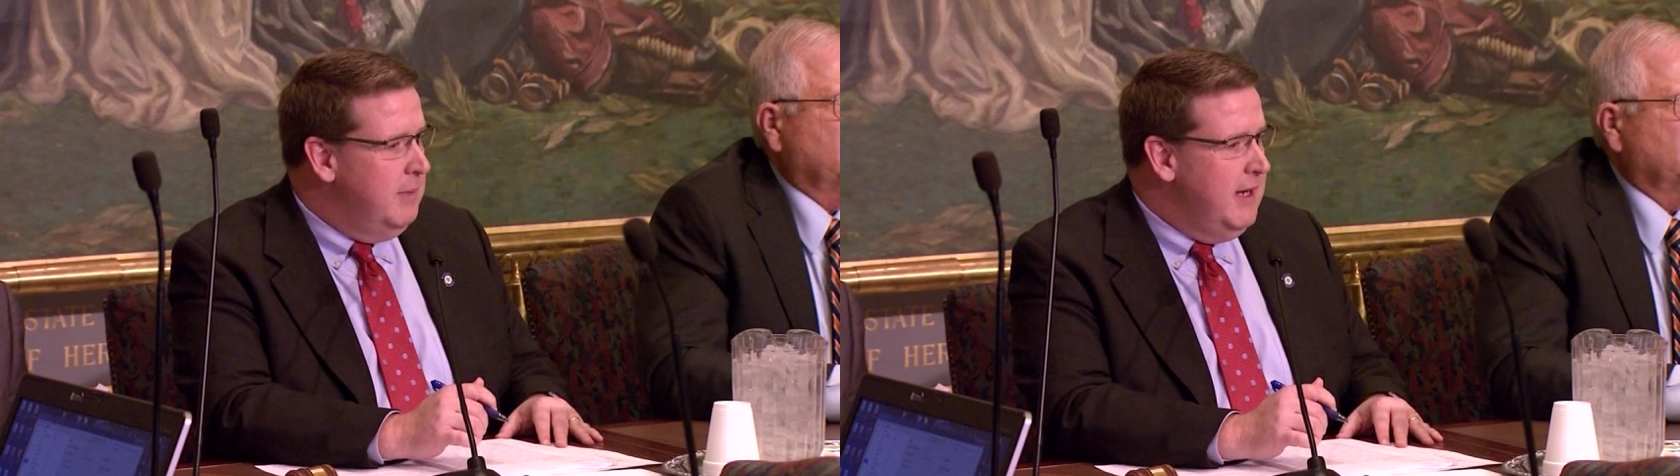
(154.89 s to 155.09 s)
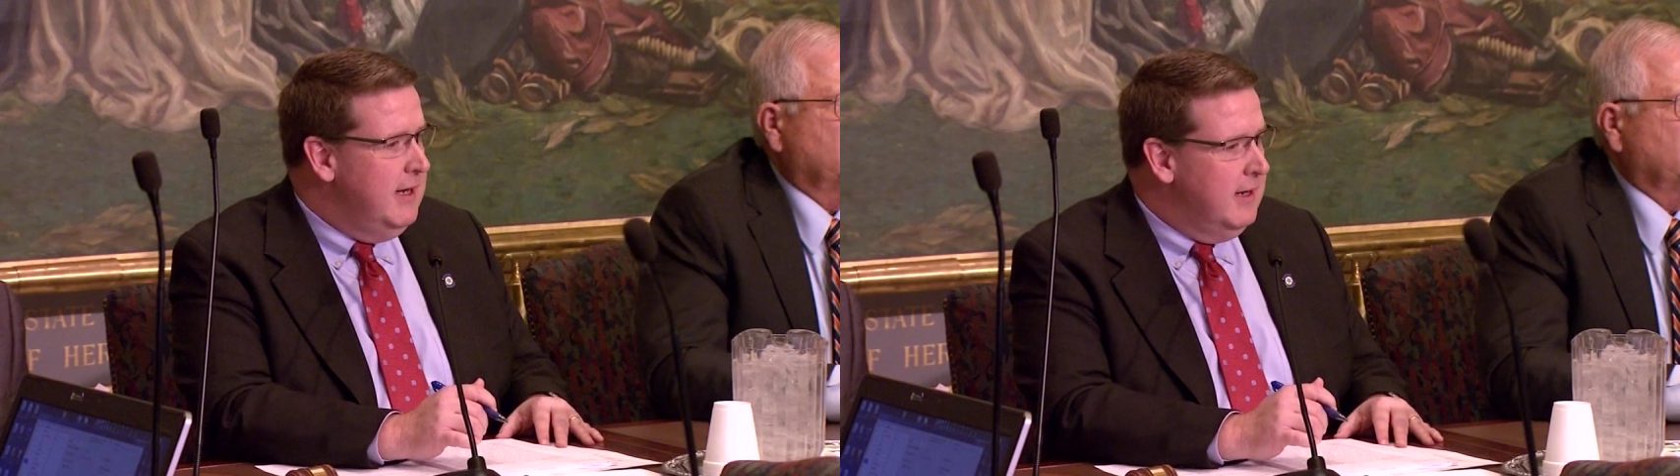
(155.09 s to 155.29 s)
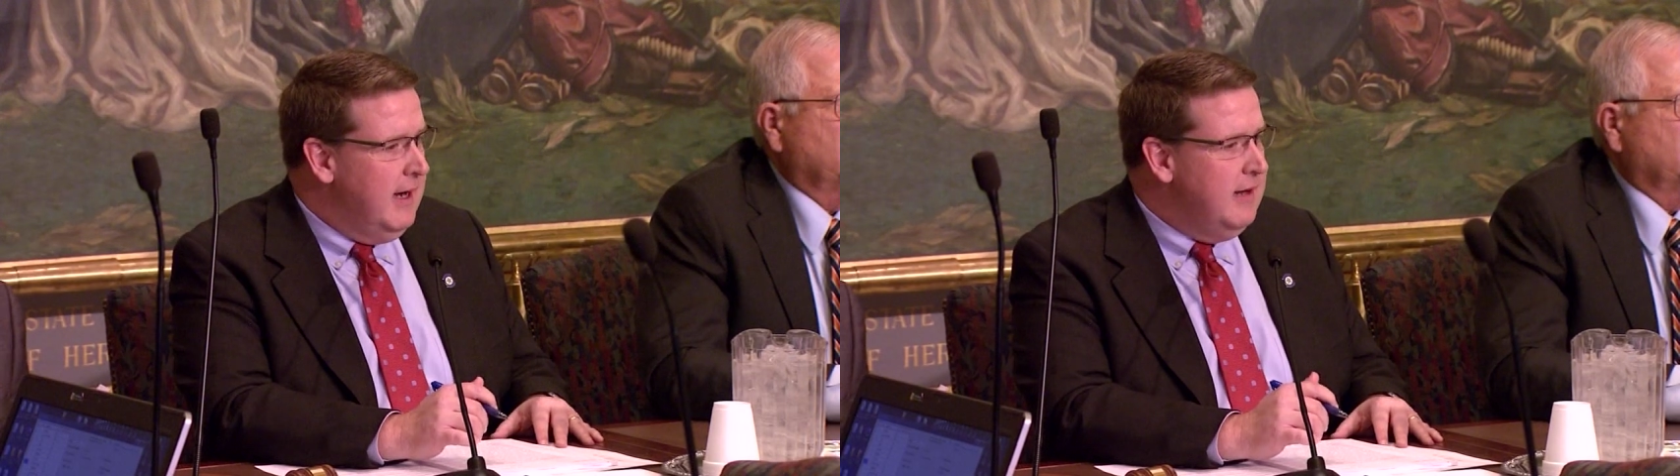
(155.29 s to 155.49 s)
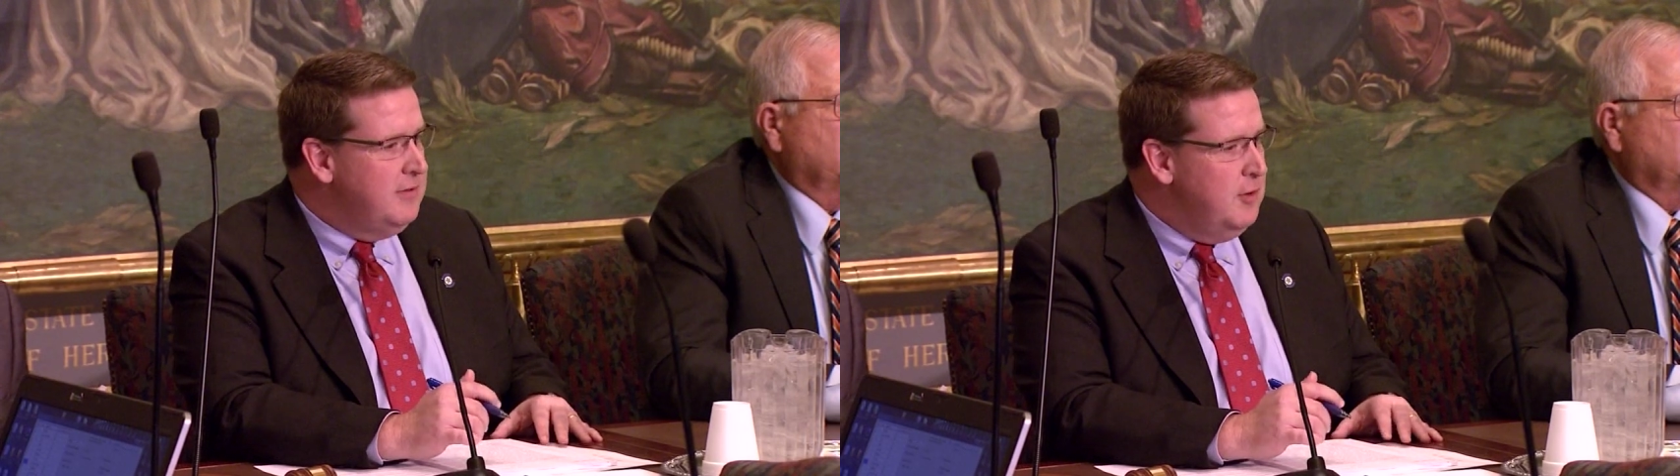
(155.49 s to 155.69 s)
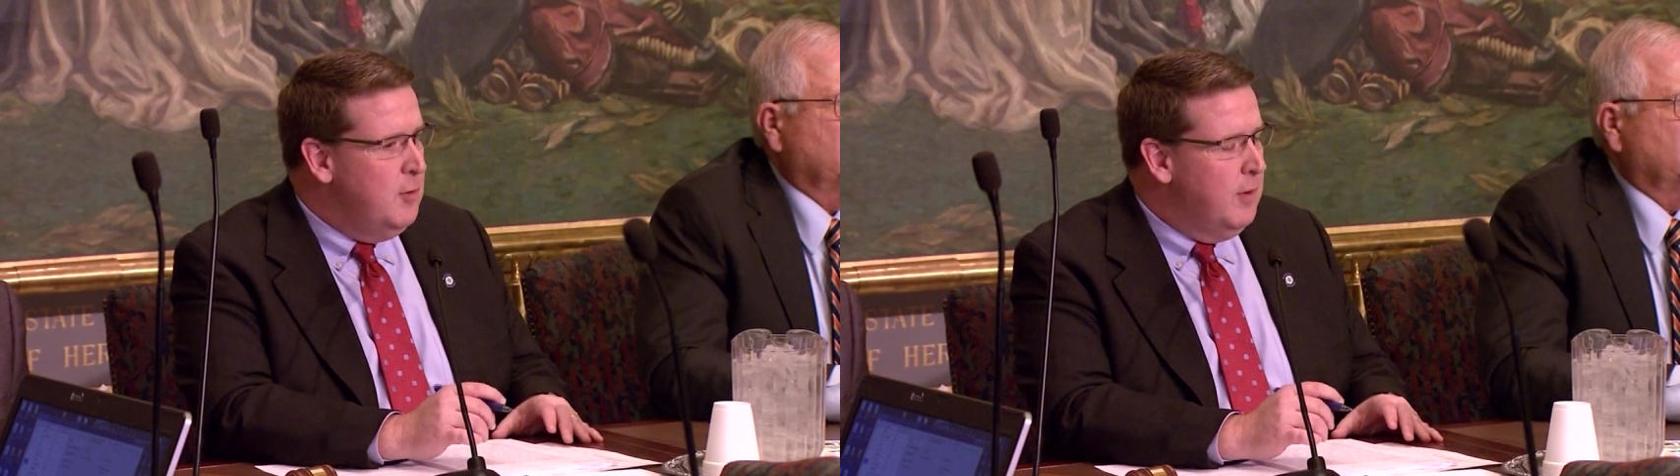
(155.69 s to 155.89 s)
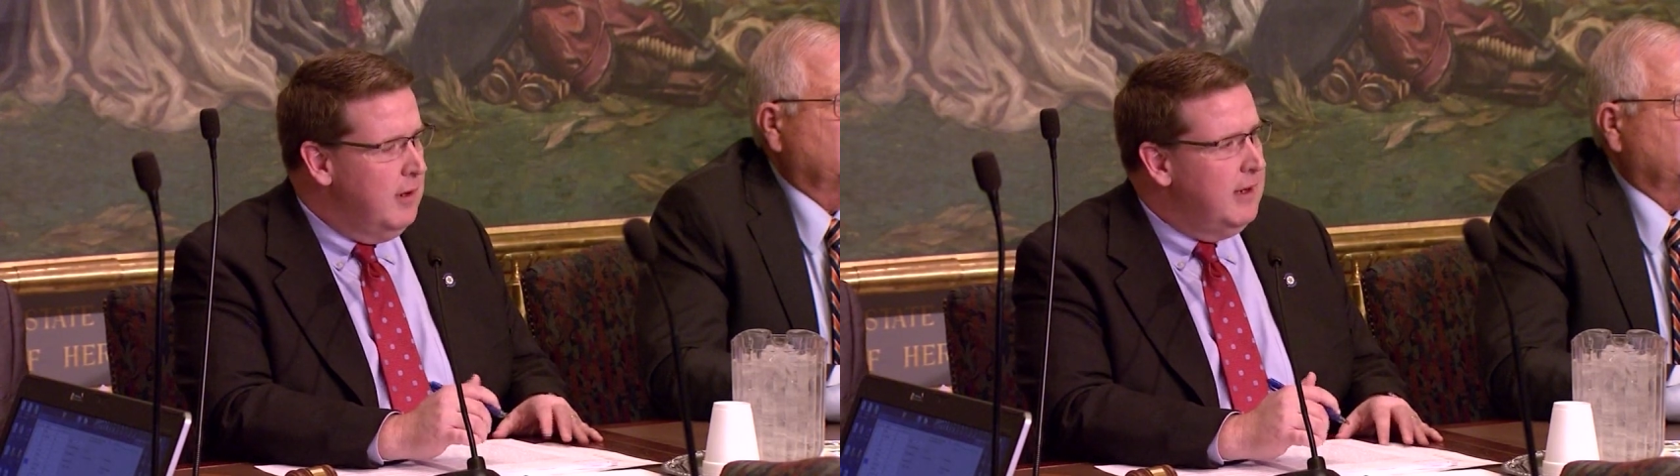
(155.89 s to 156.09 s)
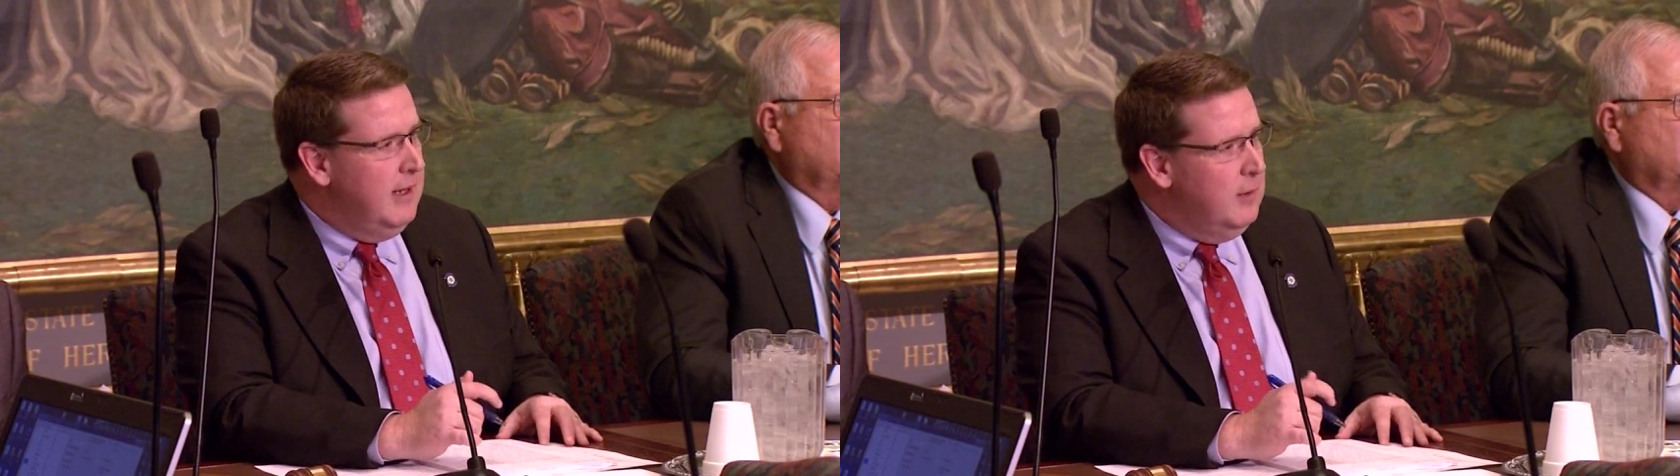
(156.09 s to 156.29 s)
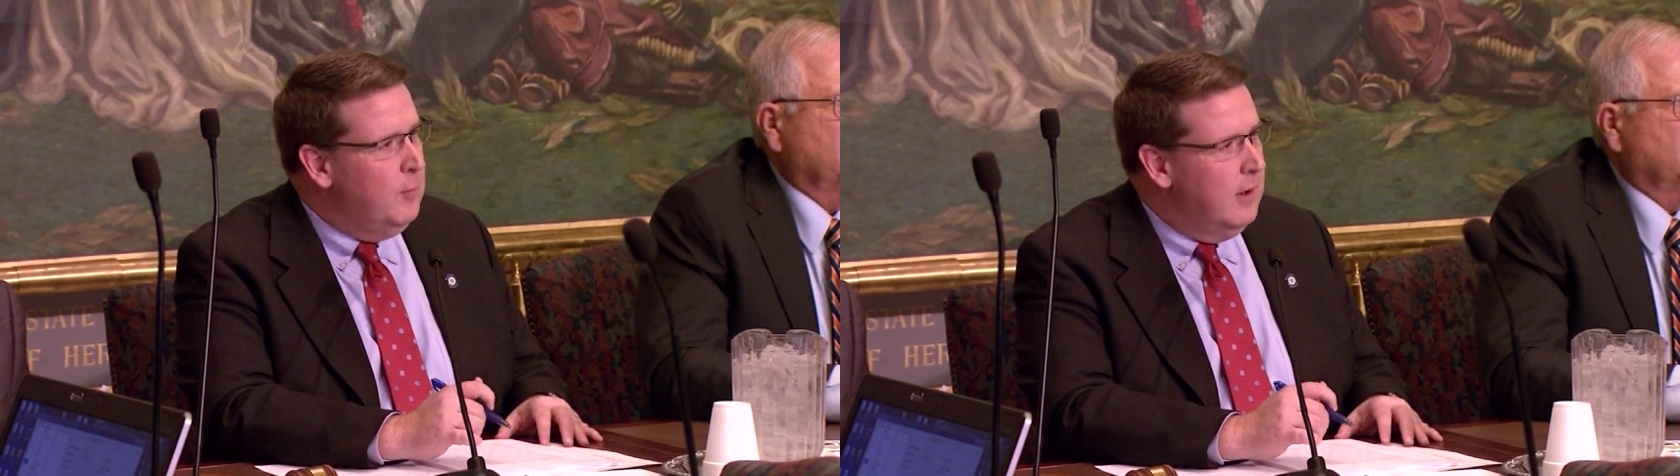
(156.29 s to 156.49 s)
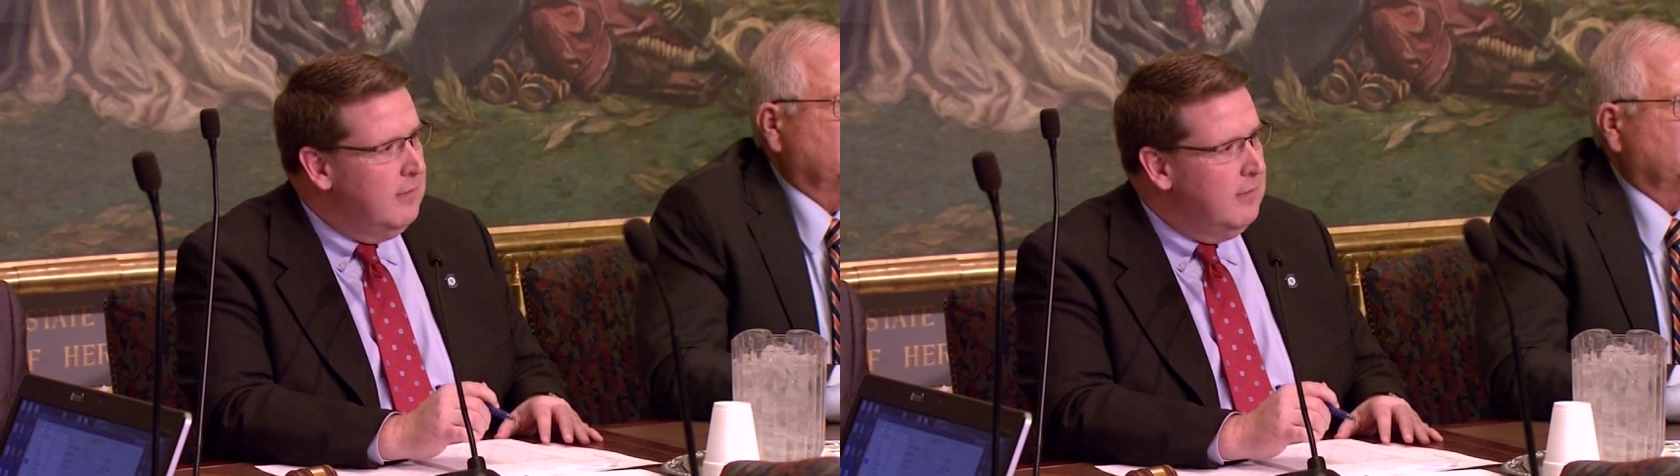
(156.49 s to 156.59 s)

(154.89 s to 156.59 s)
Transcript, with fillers: be, unless you work in one